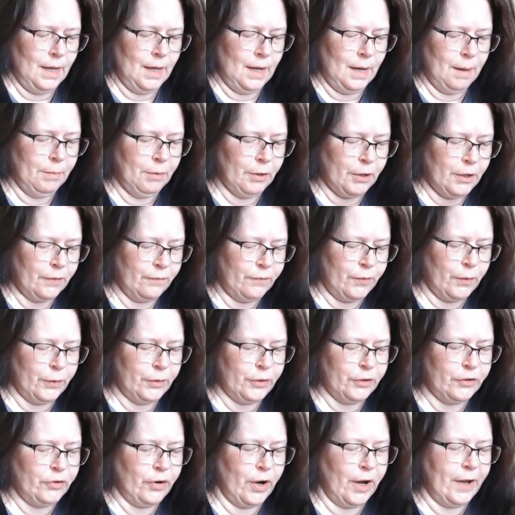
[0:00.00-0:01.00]
And I'm looking
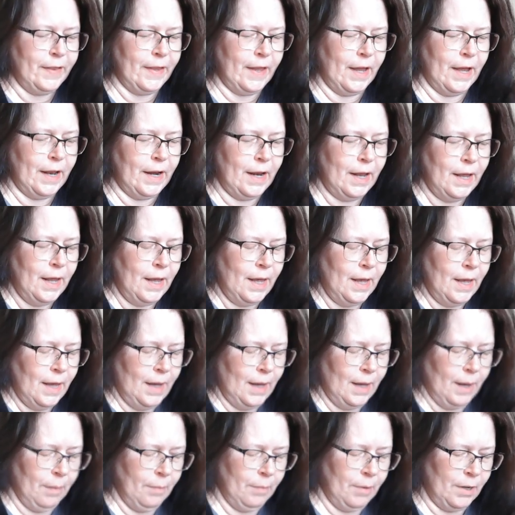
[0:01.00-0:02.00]
forward to trying that.
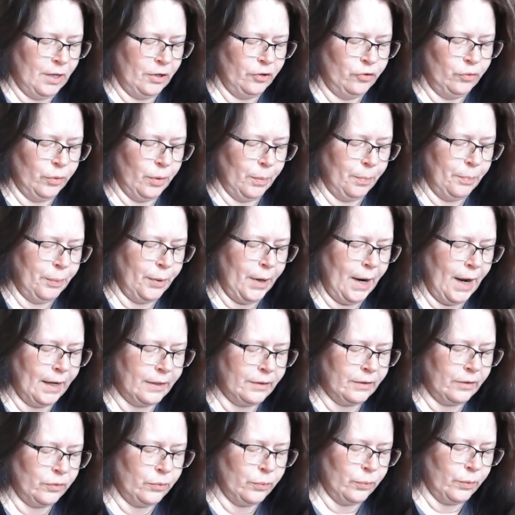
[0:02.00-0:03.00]
I'm going to do a
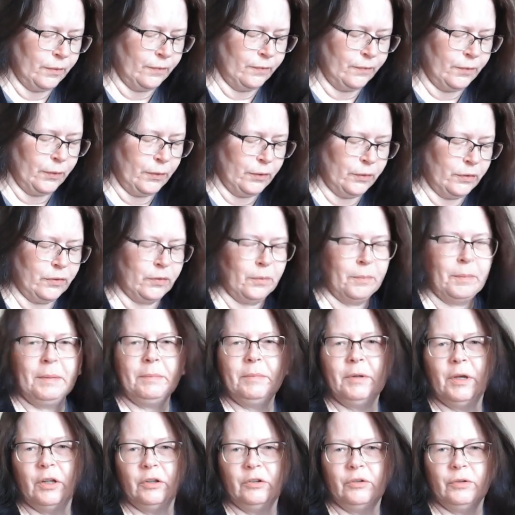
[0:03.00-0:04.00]
practice one first, so
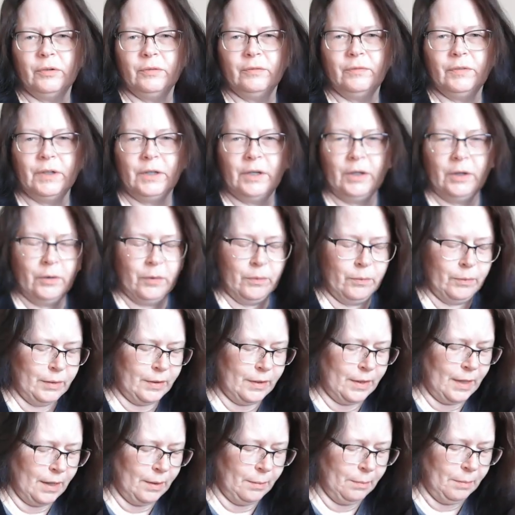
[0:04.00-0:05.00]
maybe I'll do a video
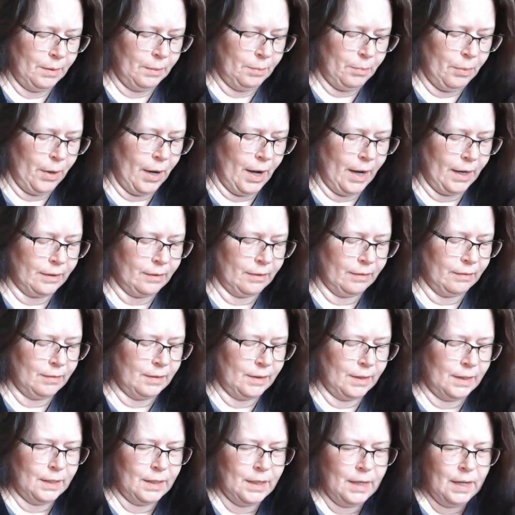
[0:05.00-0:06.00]
with that, me
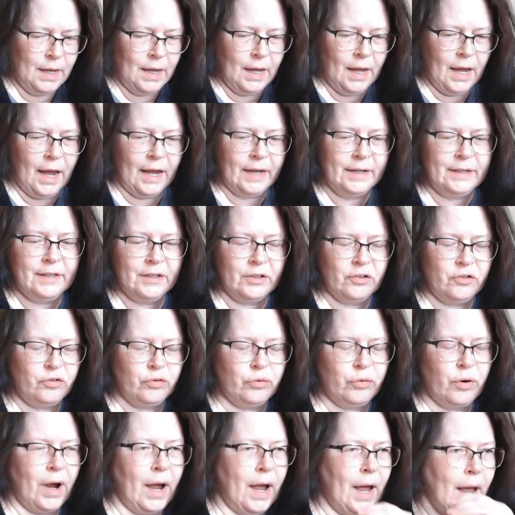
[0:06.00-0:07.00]
practicing. I did
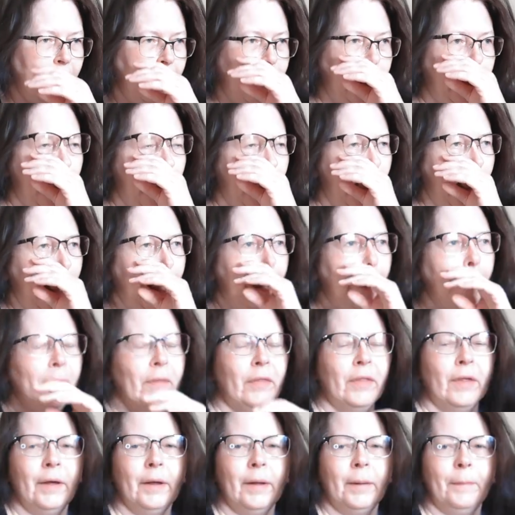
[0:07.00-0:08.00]
try
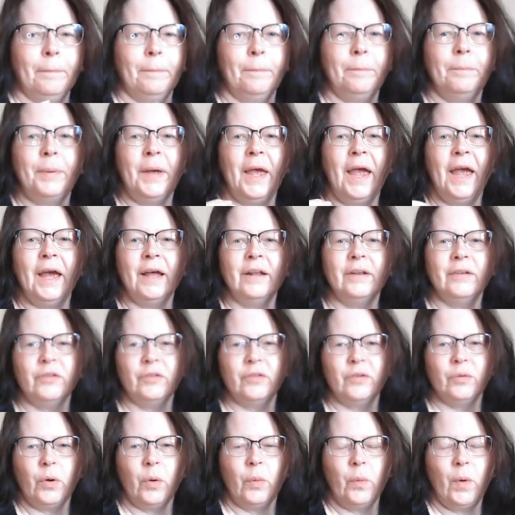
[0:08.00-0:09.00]
the
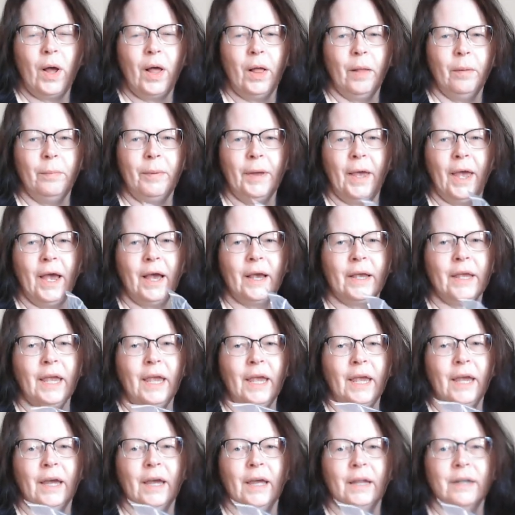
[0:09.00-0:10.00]
pens a while back
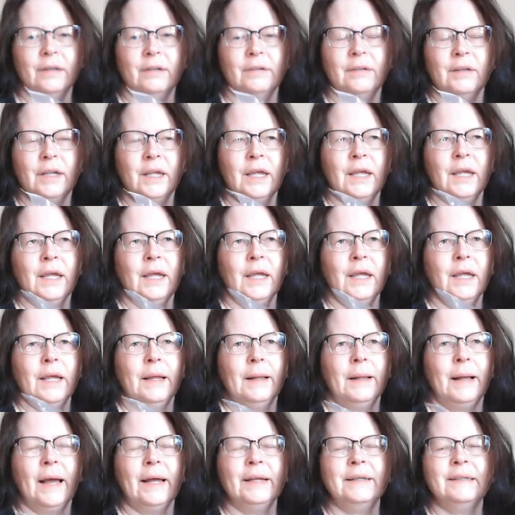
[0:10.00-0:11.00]
and
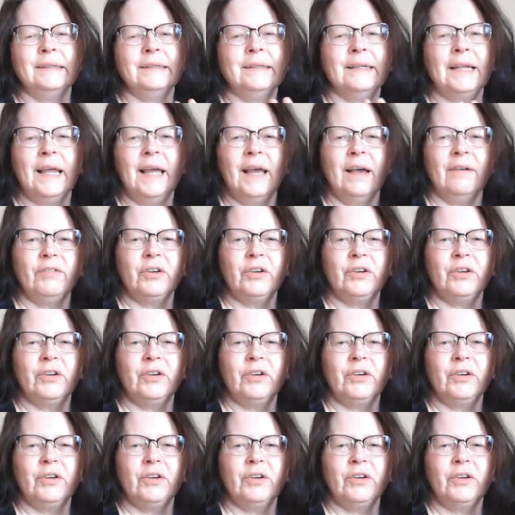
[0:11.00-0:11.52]
I didn't